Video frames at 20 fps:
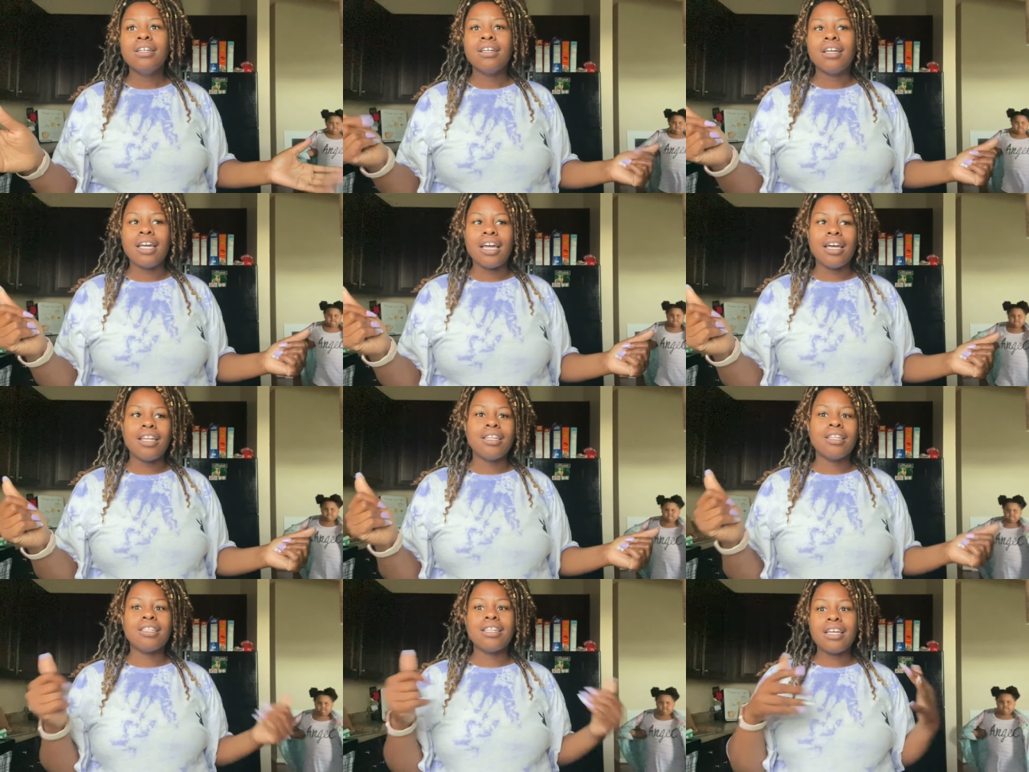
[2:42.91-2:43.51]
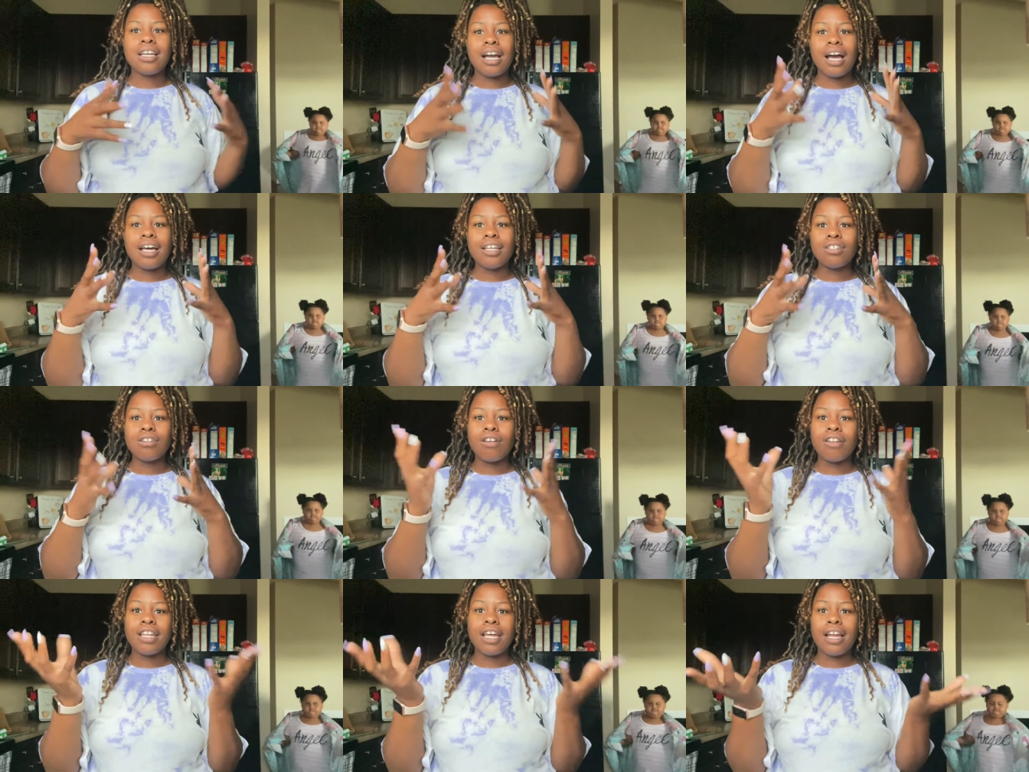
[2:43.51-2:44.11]
And the thing I
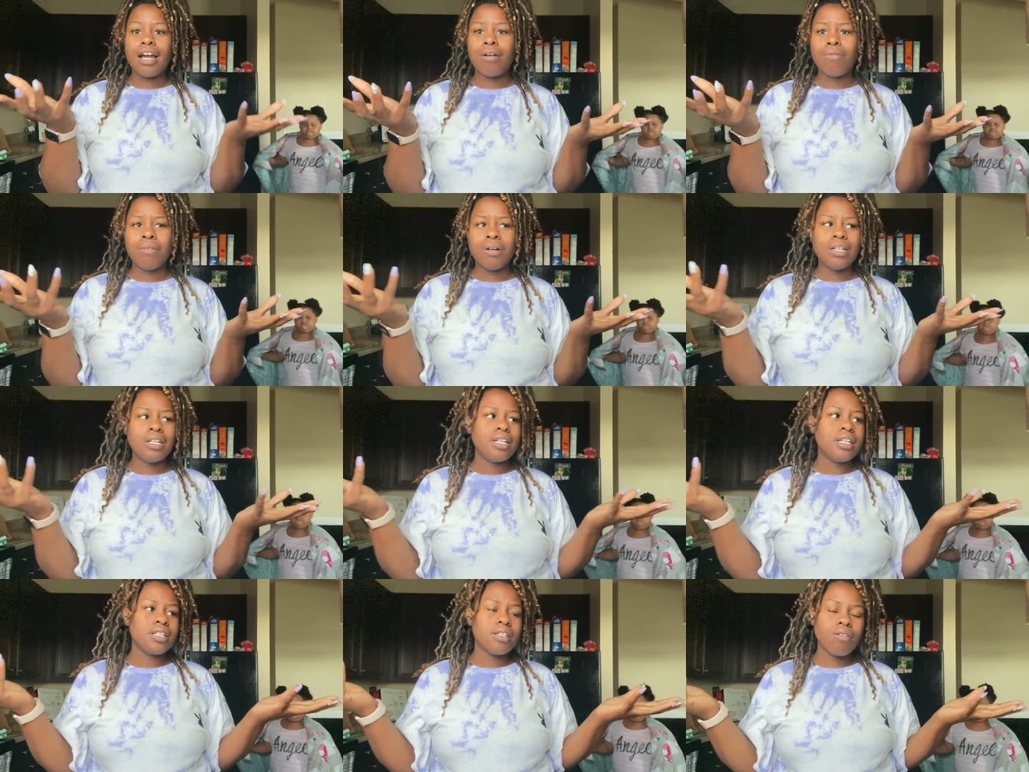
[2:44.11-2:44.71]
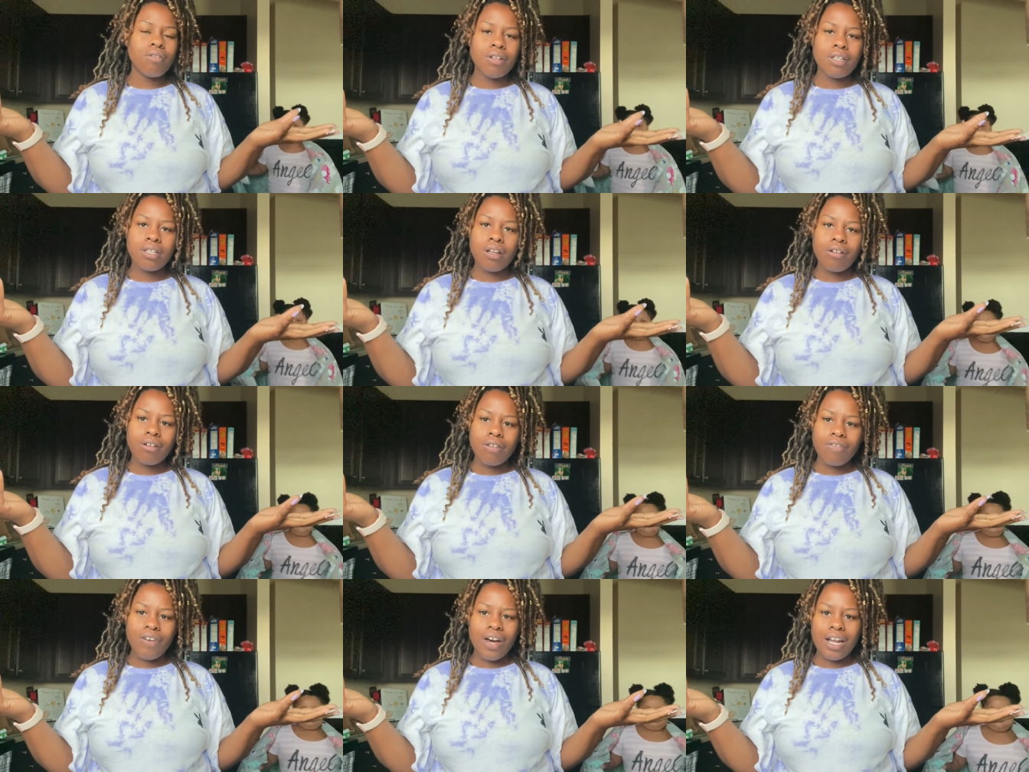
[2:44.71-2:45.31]
saw that I wanted is only
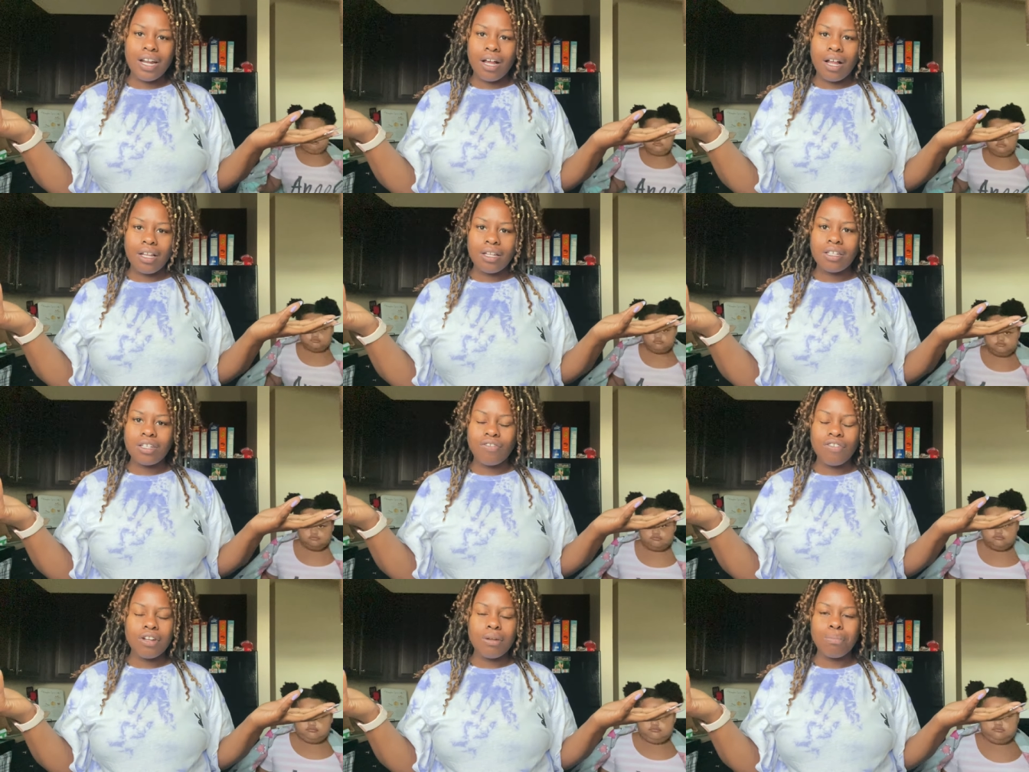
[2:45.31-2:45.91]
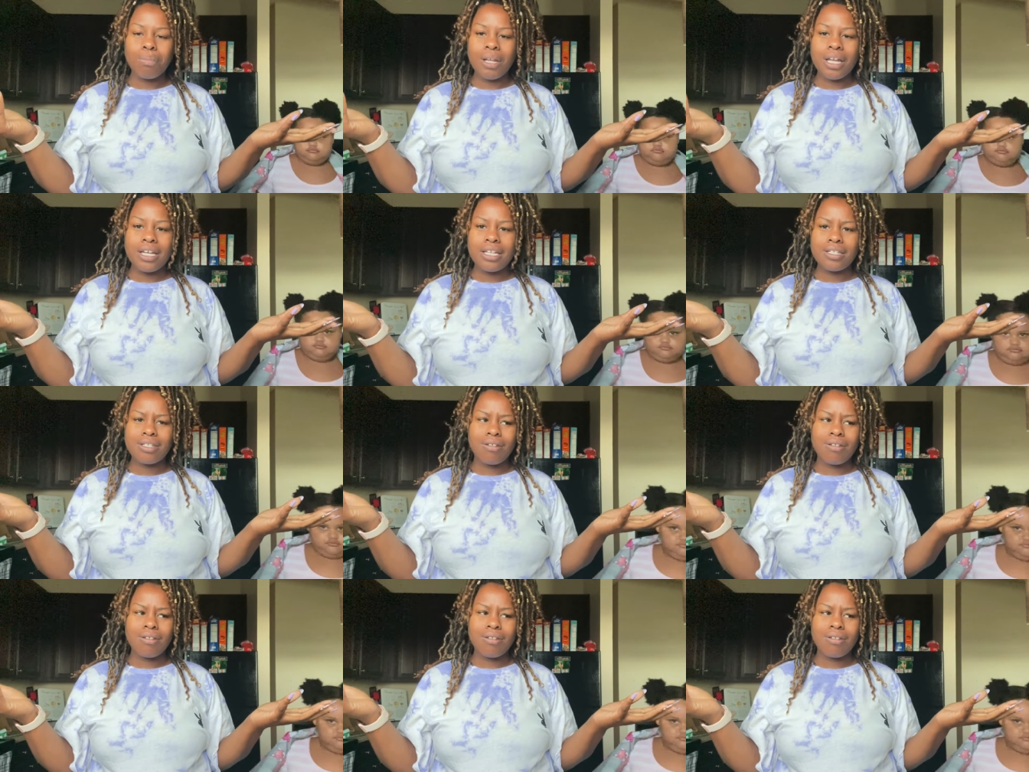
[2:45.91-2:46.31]
$35 for the plate.